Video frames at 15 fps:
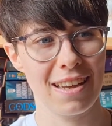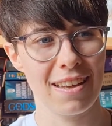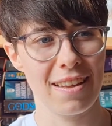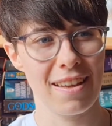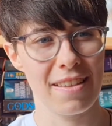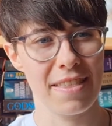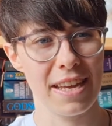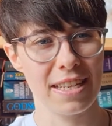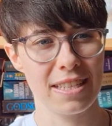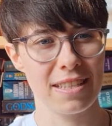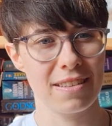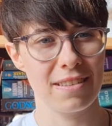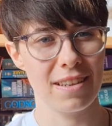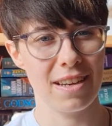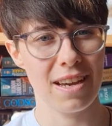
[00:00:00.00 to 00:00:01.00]

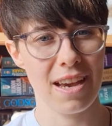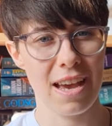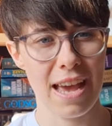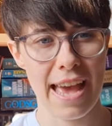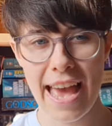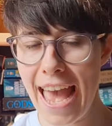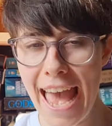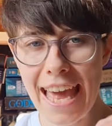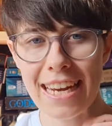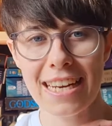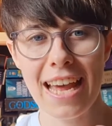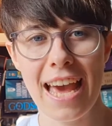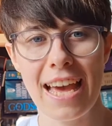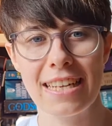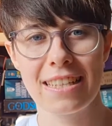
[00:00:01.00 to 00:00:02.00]
that had it
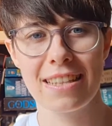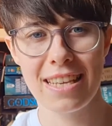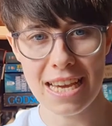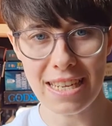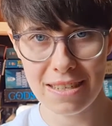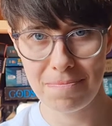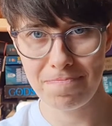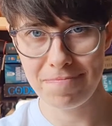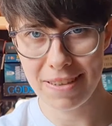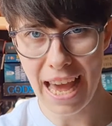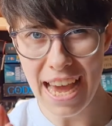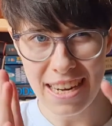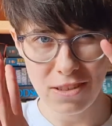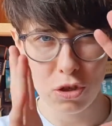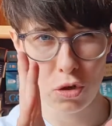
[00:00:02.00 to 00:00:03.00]
had that
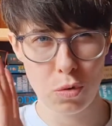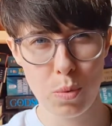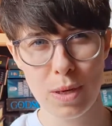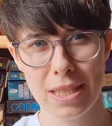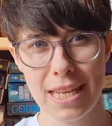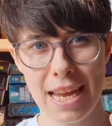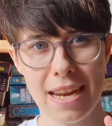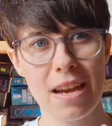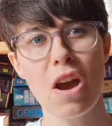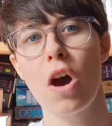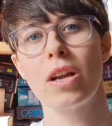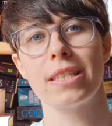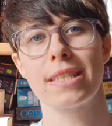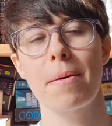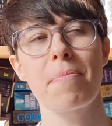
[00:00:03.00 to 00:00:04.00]
kind of twist ending
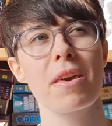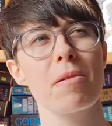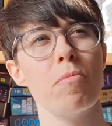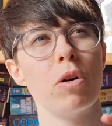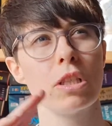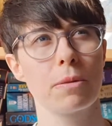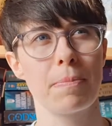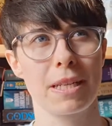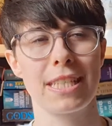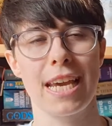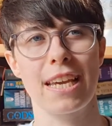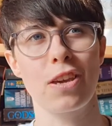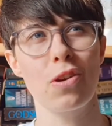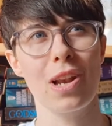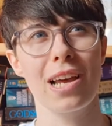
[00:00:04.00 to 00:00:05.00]
or something more
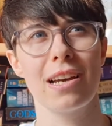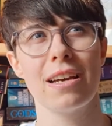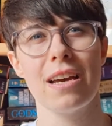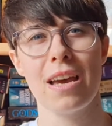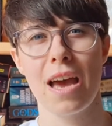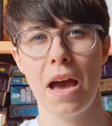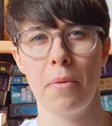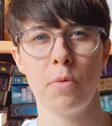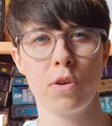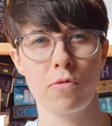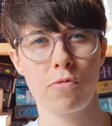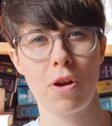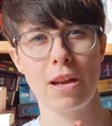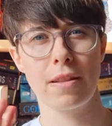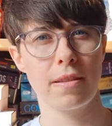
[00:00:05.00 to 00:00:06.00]
spectacular, I would
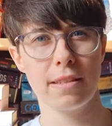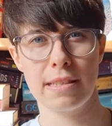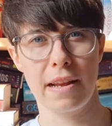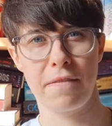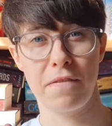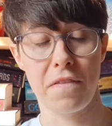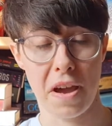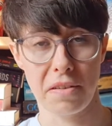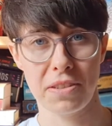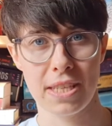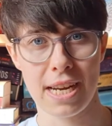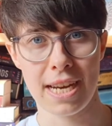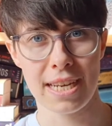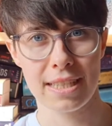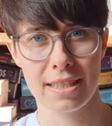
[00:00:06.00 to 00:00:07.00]
have rated this like 5
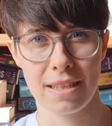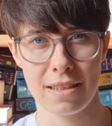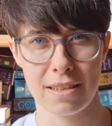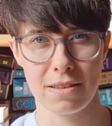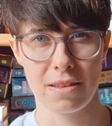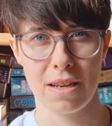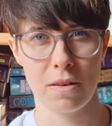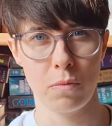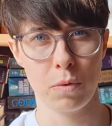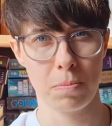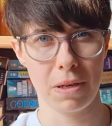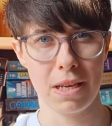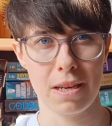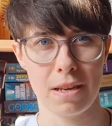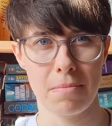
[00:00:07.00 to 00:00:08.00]
stars and it would
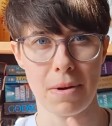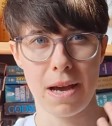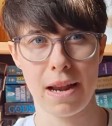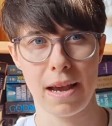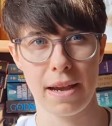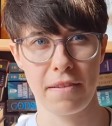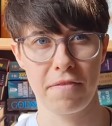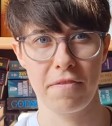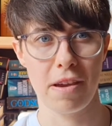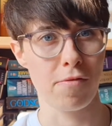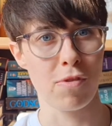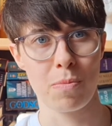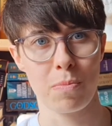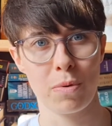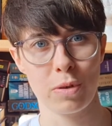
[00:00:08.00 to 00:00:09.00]
be in my like
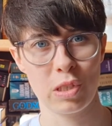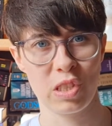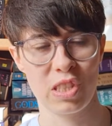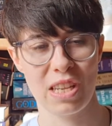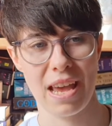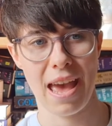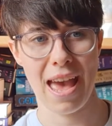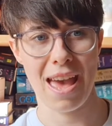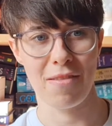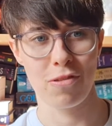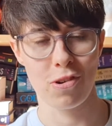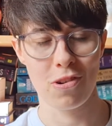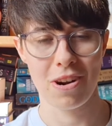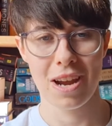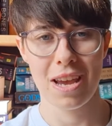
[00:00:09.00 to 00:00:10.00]
favorite books
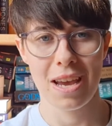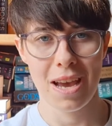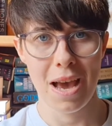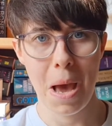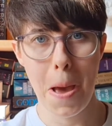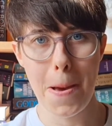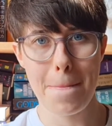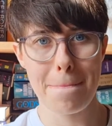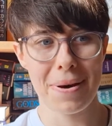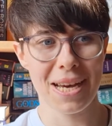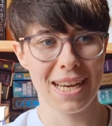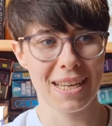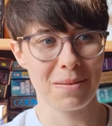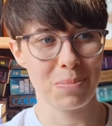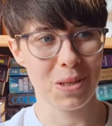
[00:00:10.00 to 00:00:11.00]
ever.
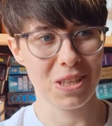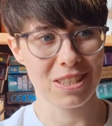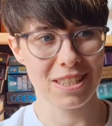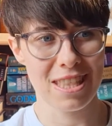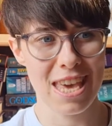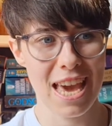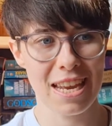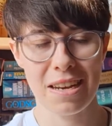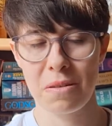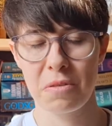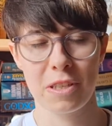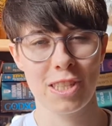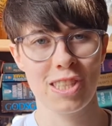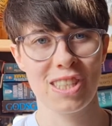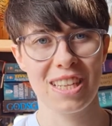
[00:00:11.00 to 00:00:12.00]
But because the ending
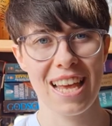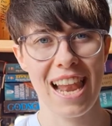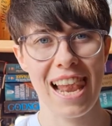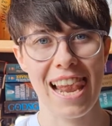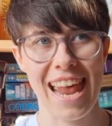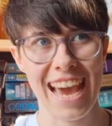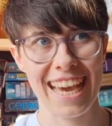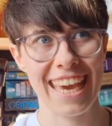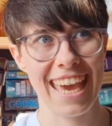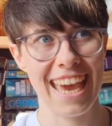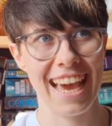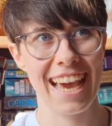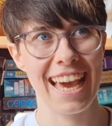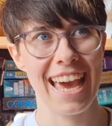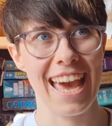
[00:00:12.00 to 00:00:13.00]
was
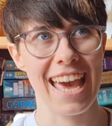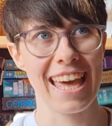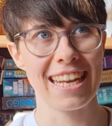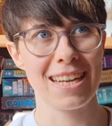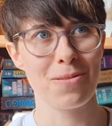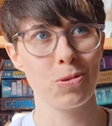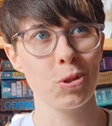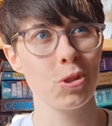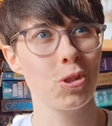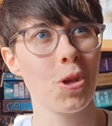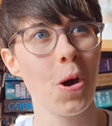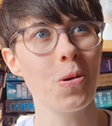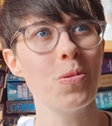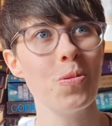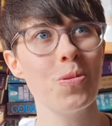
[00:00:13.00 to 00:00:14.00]
lacking and I was
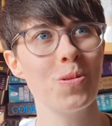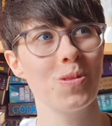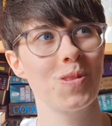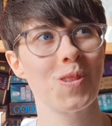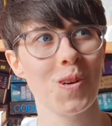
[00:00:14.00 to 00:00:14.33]
so